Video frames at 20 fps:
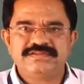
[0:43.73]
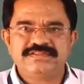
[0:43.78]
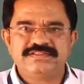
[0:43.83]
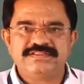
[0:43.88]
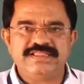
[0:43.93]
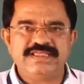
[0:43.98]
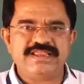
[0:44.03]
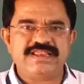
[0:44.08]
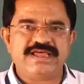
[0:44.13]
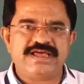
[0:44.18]

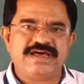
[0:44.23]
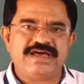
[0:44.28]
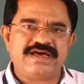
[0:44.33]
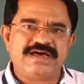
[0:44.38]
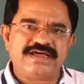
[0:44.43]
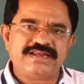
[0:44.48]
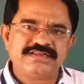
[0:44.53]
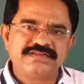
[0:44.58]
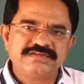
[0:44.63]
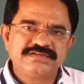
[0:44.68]
there
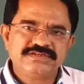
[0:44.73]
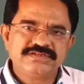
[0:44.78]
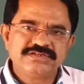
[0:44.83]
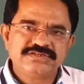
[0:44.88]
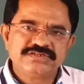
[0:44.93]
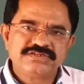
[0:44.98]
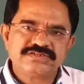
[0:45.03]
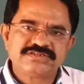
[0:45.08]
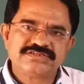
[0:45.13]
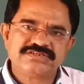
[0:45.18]
are
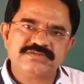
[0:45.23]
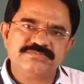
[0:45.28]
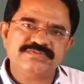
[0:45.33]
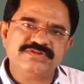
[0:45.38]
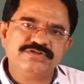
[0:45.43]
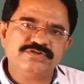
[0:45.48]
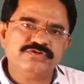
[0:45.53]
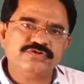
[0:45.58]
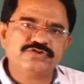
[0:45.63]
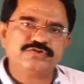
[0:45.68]
some
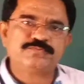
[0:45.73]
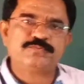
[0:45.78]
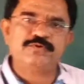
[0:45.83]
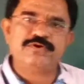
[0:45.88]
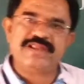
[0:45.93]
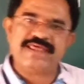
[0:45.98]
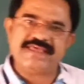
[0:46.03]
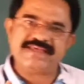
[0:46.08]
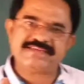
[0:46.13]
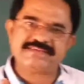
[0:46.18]

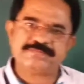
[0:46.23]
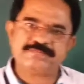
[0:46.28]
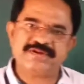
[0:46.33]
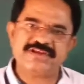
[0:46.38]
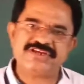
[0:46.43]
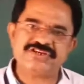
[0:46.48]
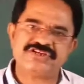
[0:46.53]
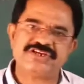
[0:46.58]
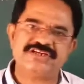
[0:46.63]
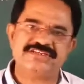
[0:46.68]
useful
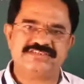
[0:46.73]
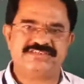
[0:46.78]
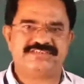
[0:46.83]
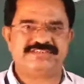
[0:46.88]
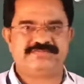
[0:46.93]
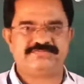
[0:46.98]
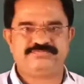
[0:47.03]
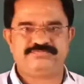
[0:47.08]
expressions